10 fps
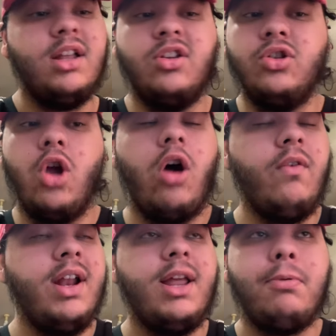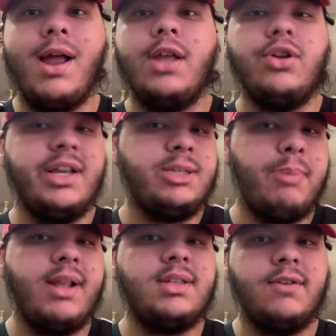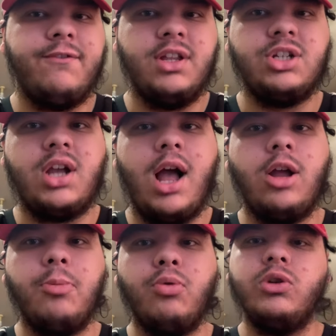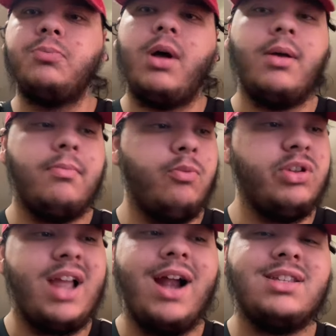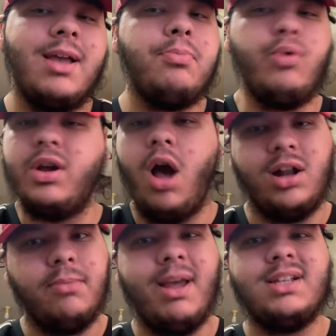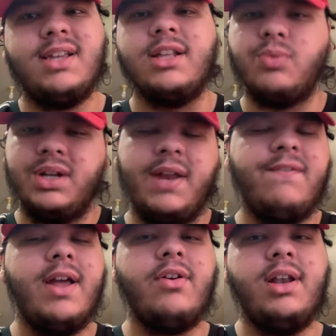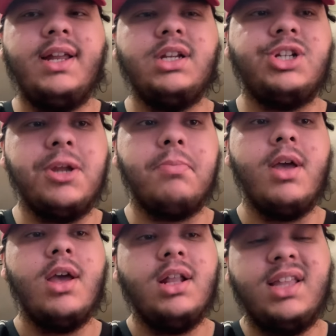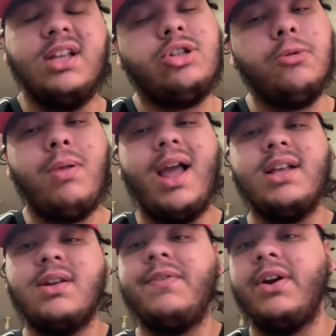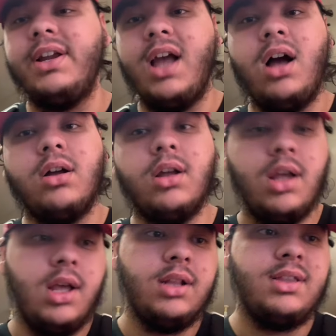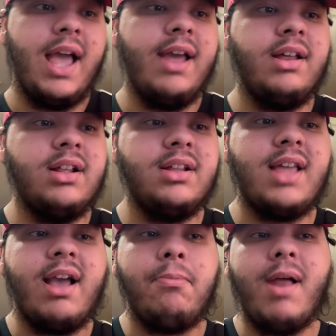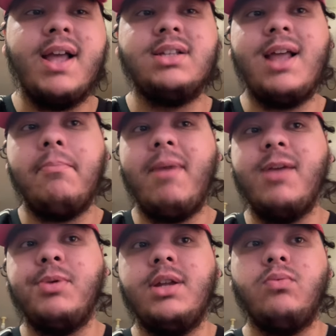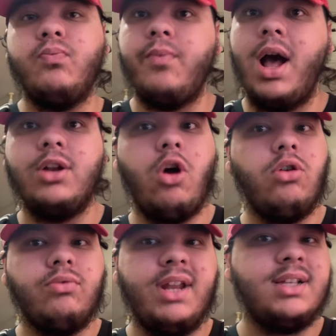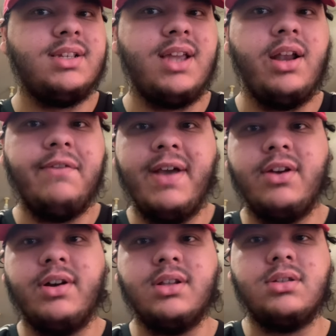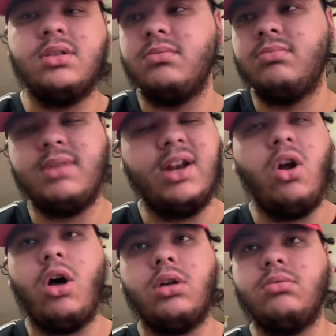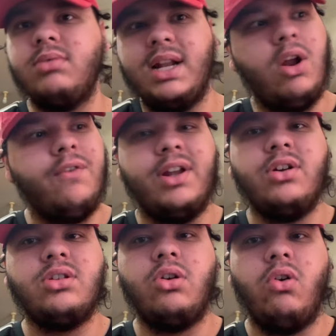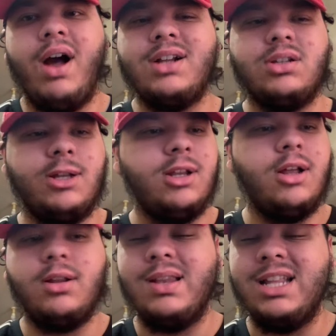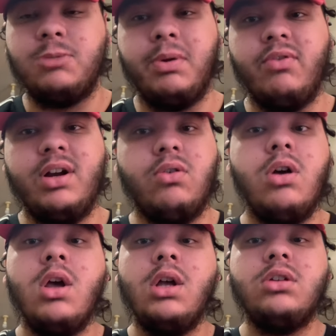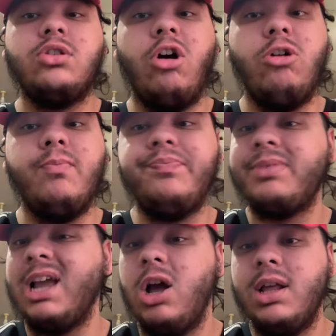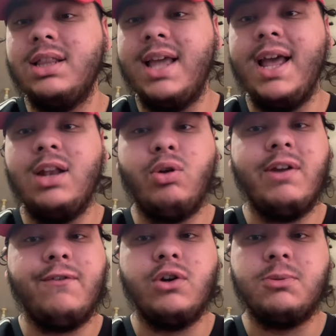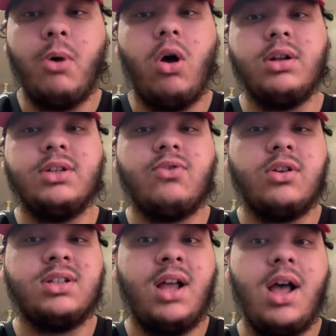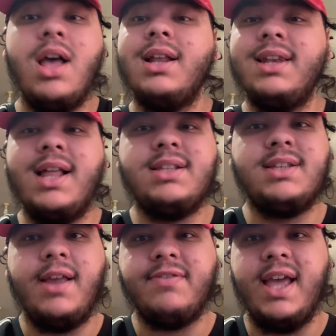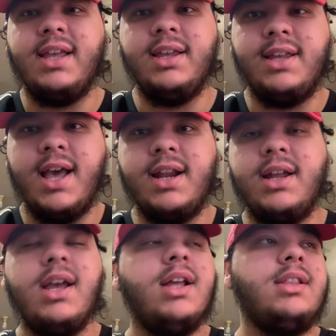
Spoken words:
Not really a player you expected for the Chicago Bulls, but with Garrett Temple, it kind of makes sense. We need veteran leadership. These two players are very young. They are players that maybe are not necessarily veterans. They're not veterans at all, actually. Let's be real. So they're looking for a spot on this roster. Let's see if they can get it.